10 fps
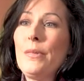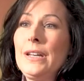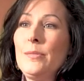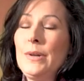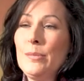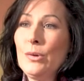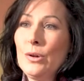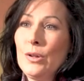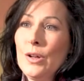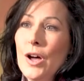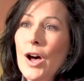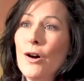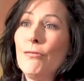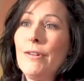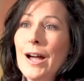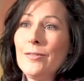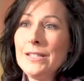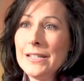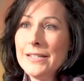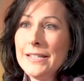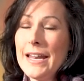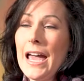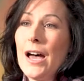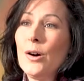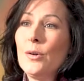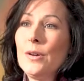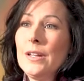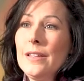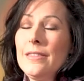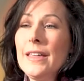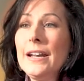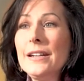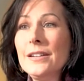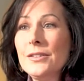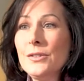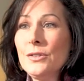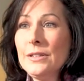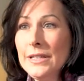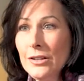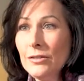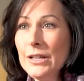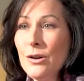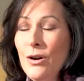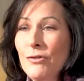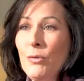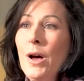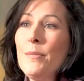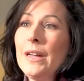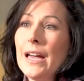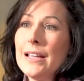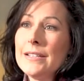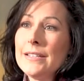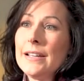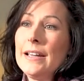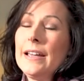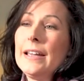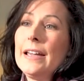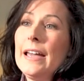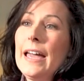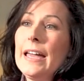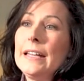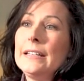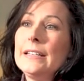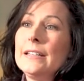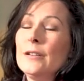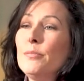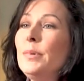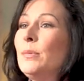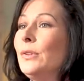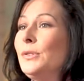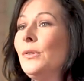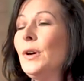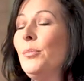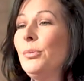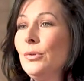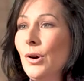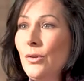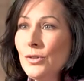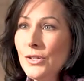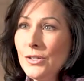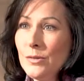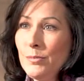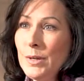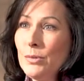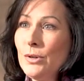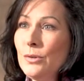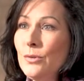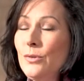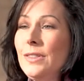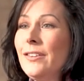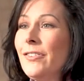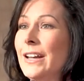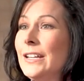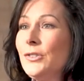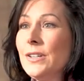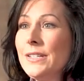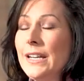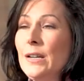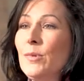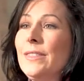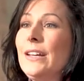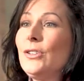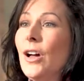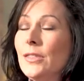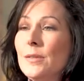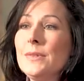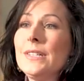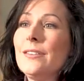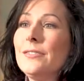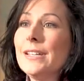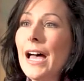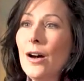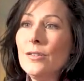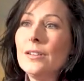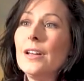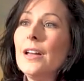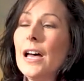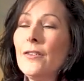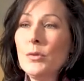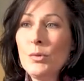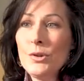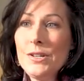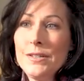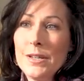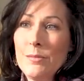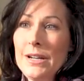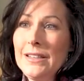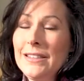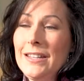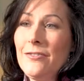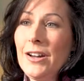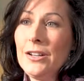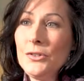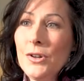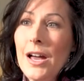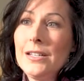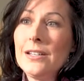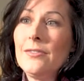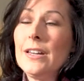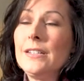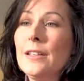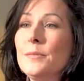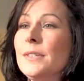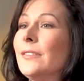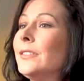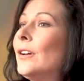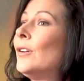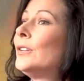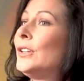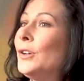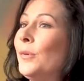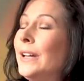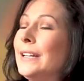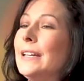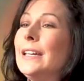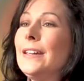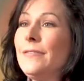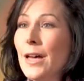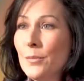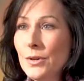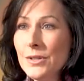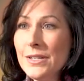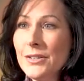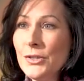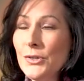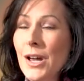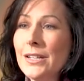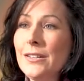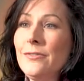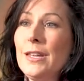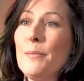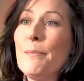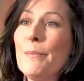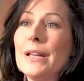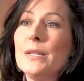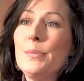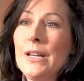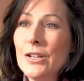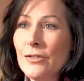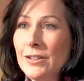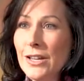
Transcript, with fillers: many people around us now that it is literally overwhelming us, and people don't approach people who they find interesting anymore. They talk themselves out of approaching somebody that they find attractive and tell themselves, oh, you know what, if that person is attractive, they must be in a